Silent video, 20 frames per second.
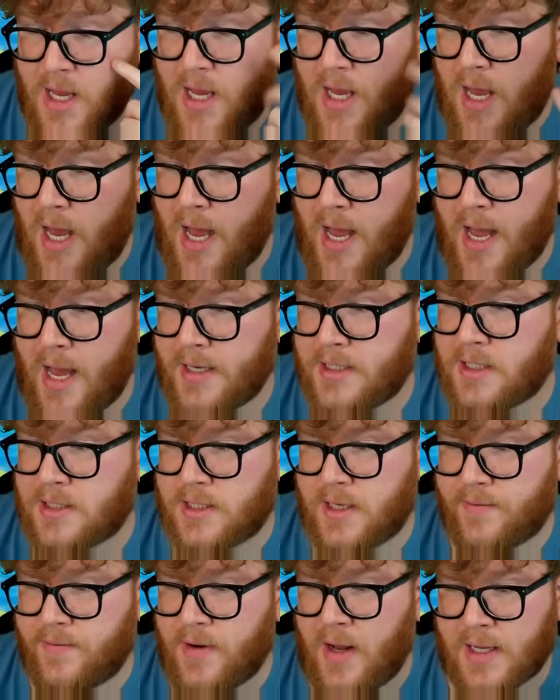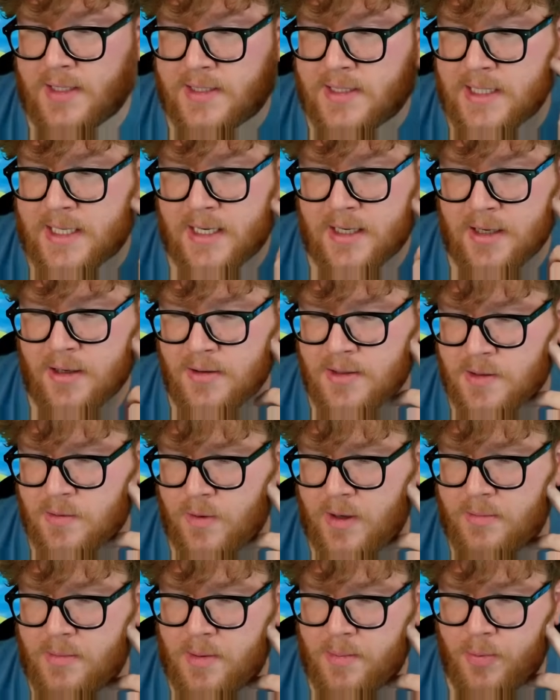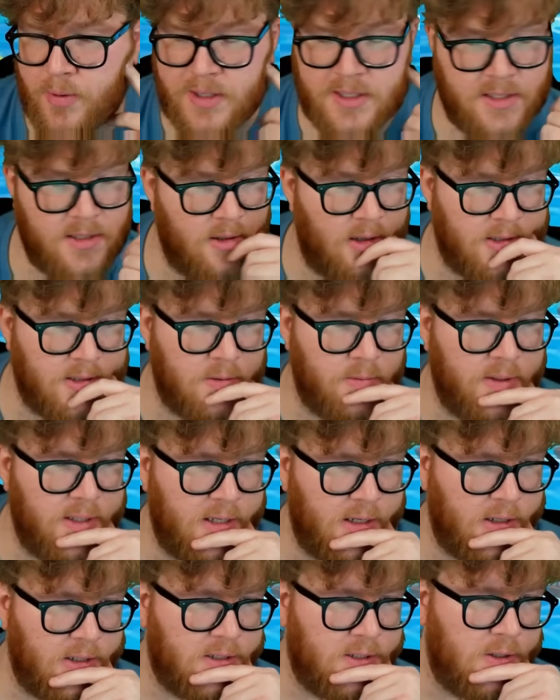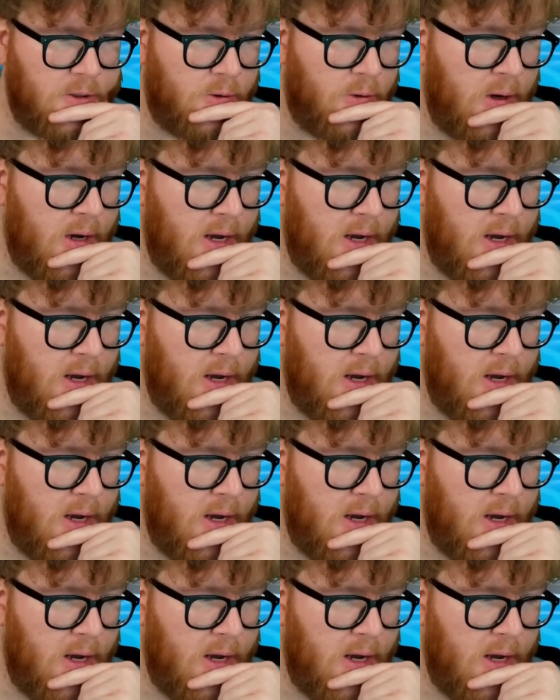I just have not seen it. Zarimi Priest is also really good too.